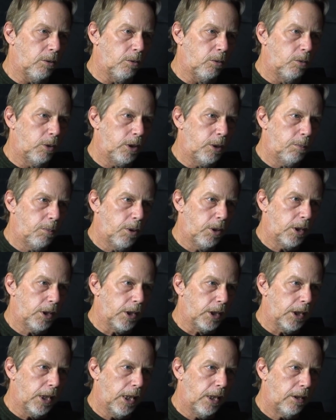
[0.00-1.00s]
when you put it
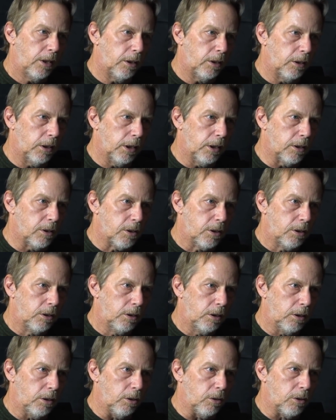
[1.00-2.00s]
together, it's
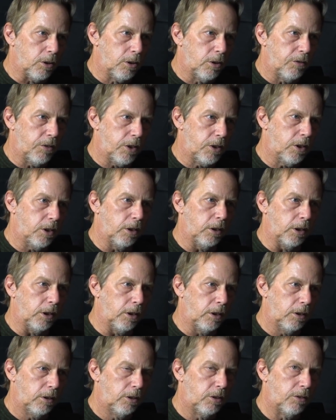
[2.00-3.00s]
it's
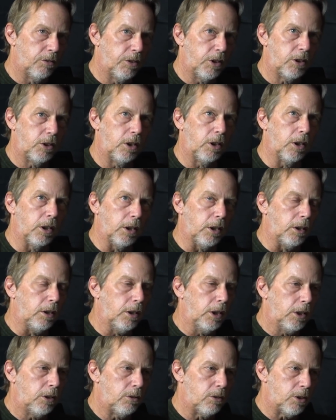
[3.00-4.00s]
sufficiently
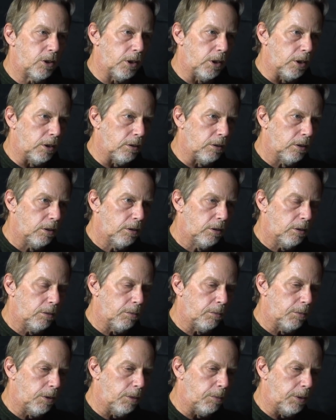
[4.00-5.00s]
interesting
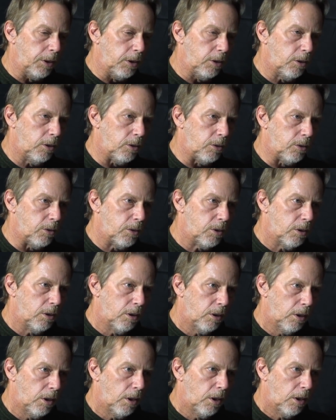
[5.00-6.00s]
to be used,
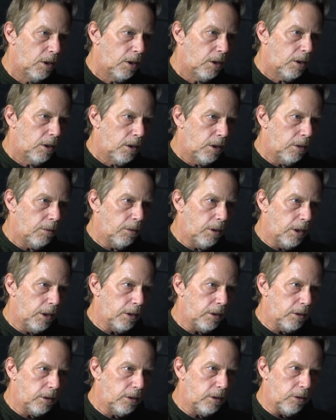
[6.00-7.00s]

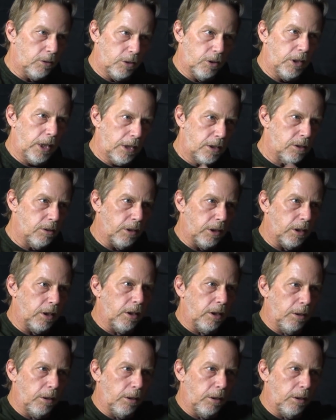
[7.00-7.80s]
and so that's like